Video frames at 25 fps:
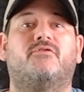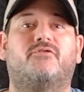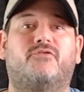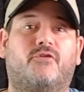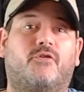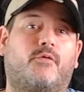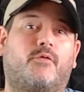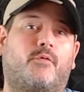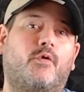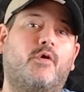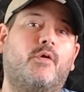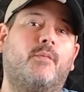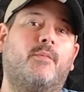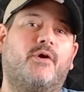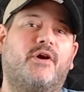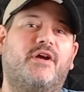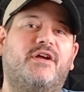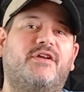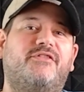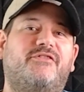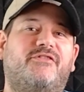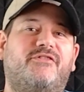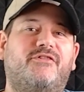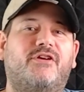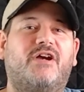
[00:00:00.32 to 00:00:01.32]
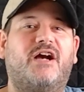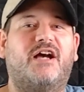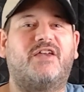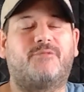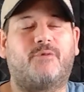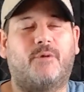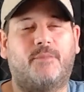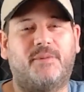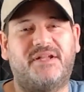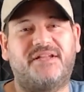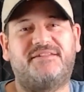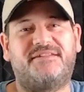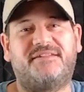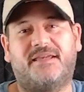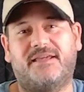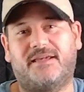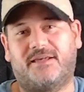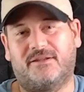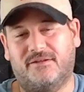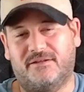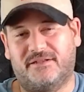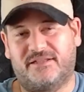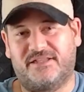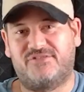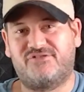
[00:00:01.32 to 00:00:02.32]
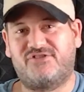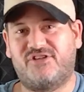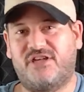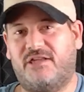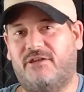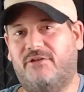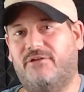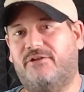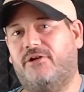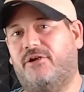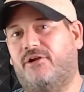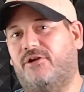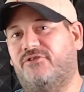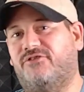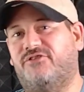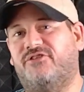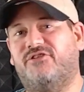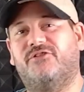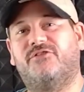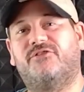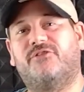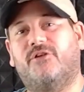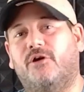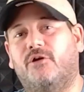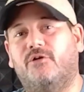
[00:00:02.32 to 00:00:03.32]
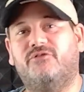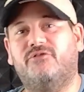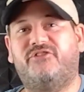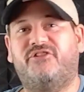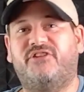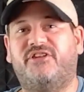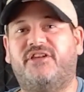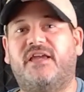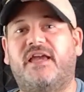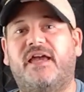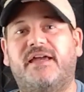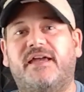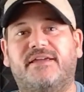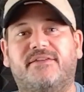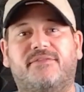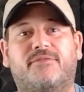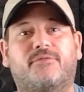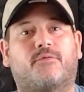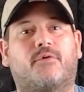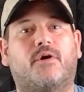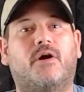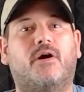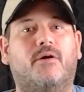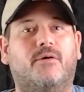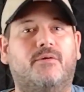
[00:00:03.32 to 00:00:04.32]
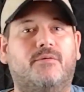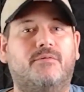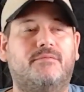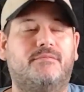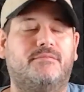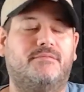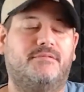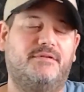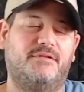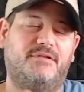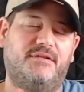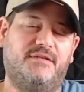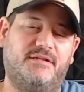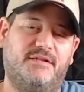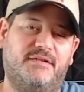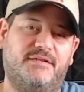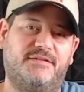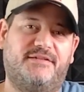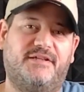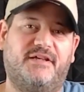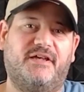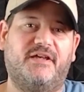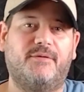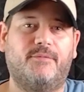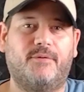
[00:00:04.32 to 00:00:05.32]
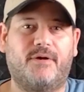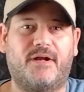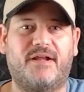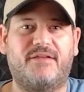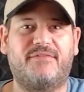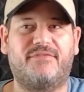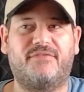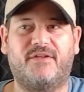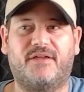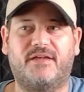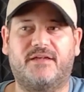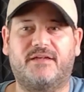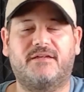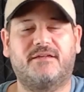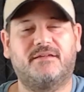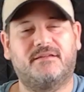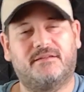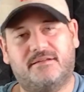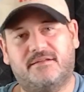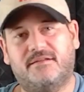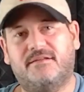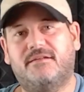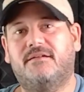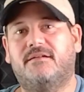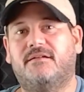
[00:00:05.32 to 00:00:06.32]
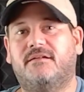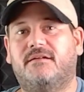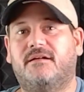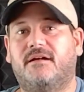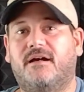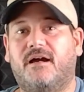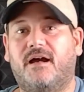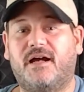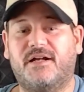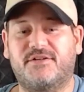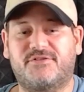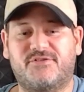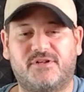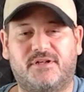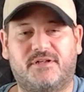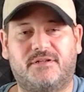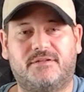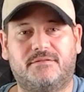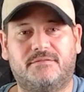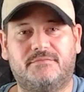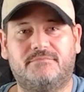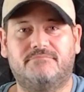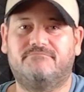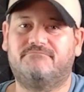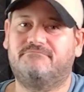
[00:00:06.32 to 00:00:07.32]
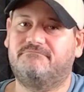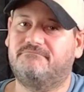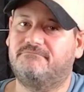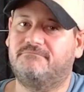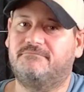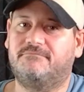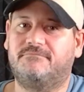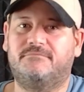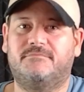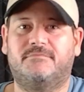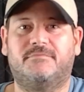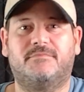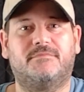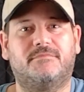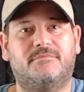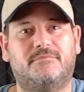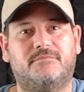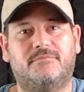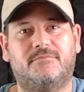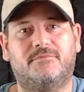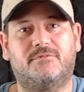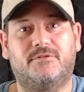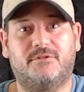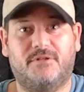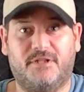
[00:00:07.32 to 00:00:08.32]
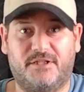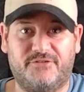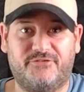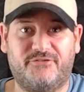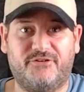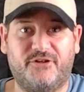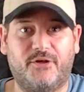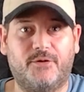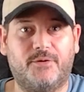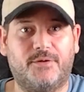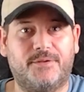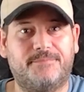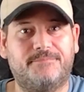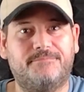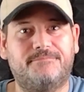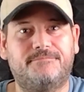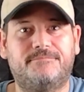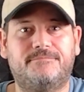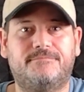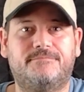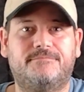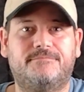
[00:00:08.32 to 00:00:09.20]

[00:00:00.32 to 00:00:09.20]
So the rumor is you guys want me to take a look at Jalen Hurts' OTA throw and tell you what I think. All right, y'all. Let's do it.